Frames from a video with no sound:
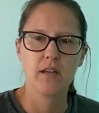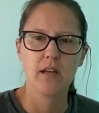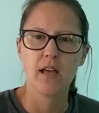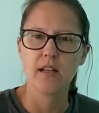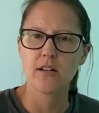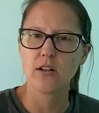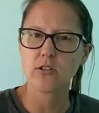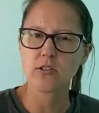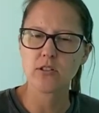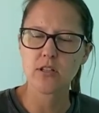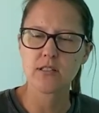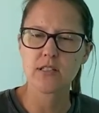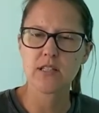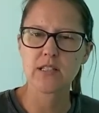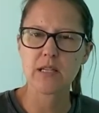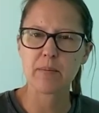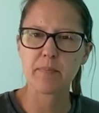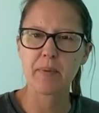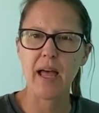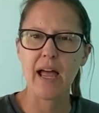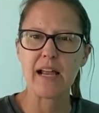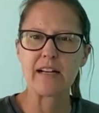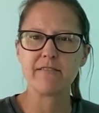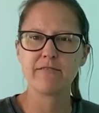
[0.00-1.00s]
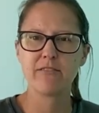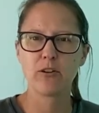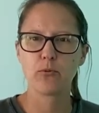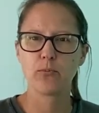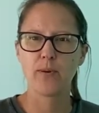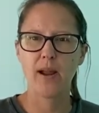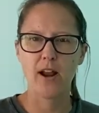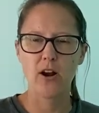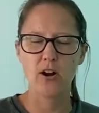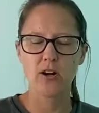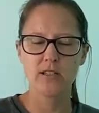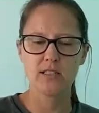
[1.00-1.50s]
And also since I'm kind of a
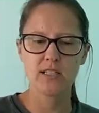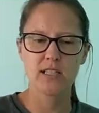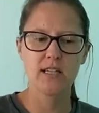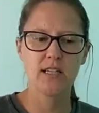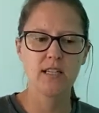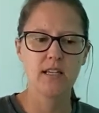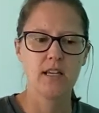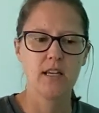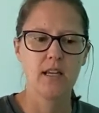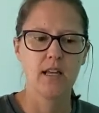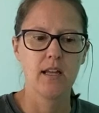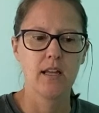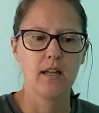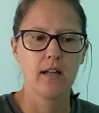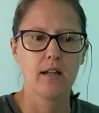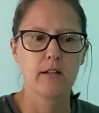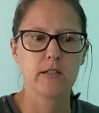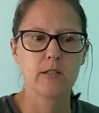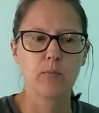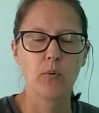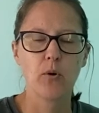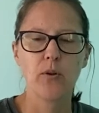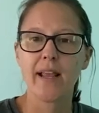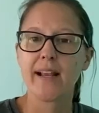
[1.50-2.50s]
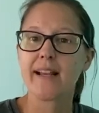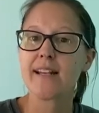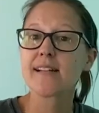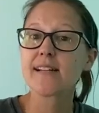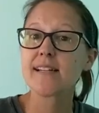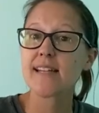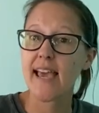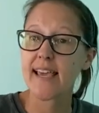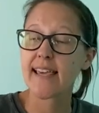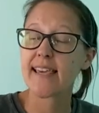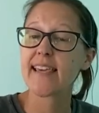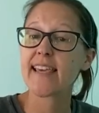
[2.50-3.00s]
rarity, it's more like
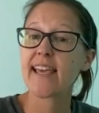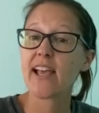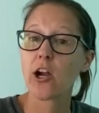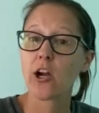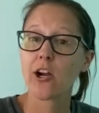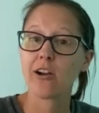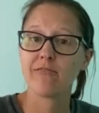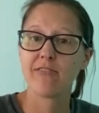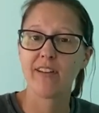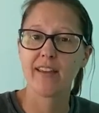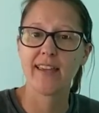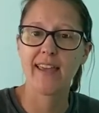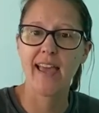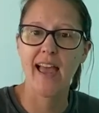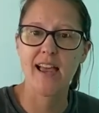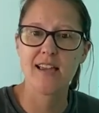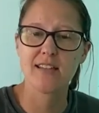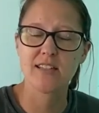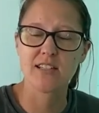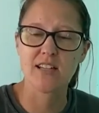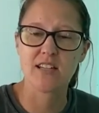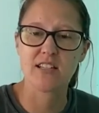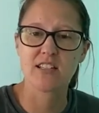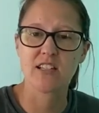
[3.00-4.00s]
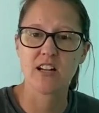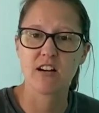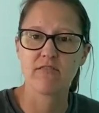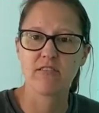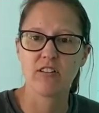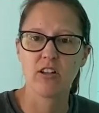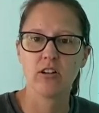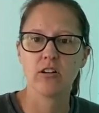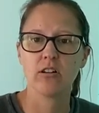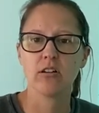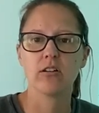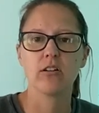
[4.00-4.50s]
taking care of a guest instead of,
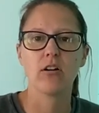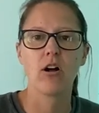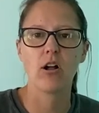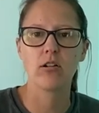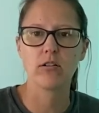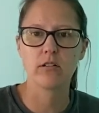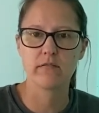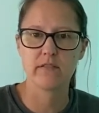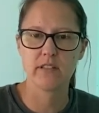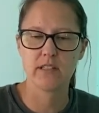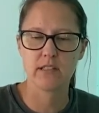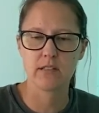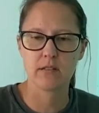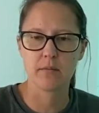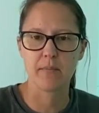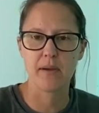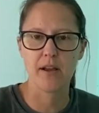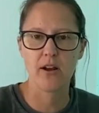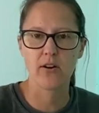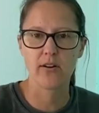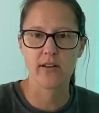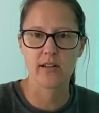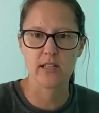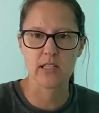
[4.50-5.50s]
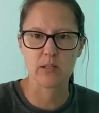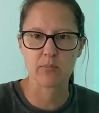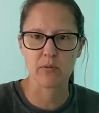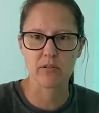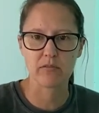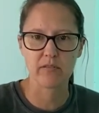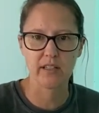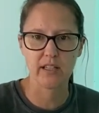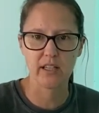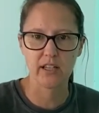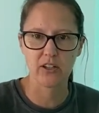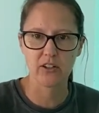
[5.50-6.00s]
oh, all of these Americans
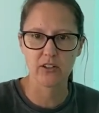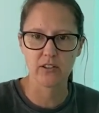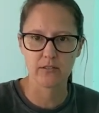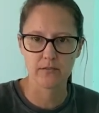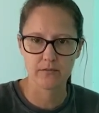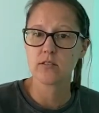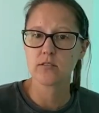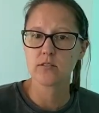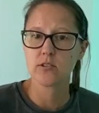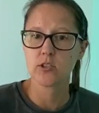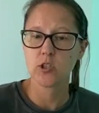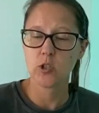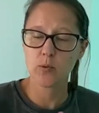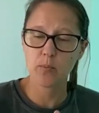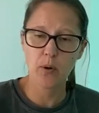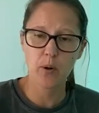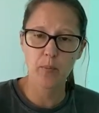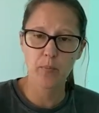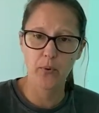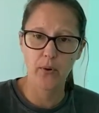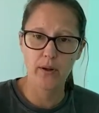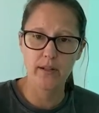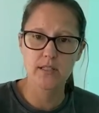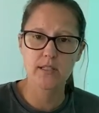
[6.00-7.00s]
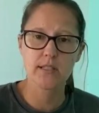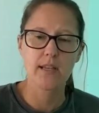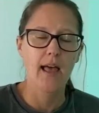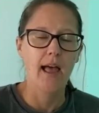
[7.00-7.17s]
moving here. Two more points.